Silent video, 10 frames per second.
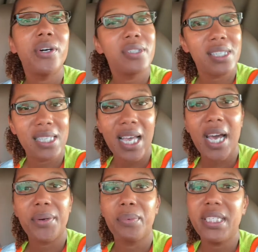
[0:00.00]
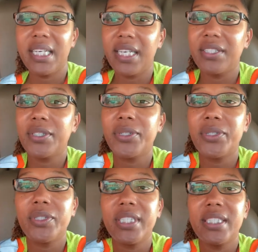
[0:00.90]
just to kind of
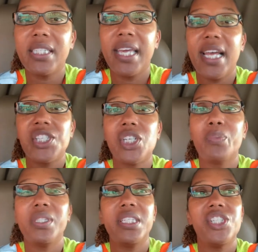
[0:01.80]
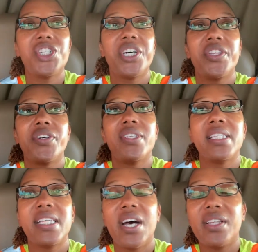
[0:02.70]
rekindle and catch up with each other and
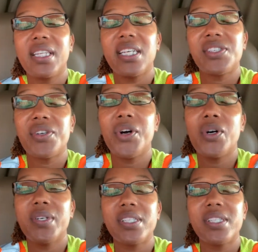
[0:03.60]
see how things are going.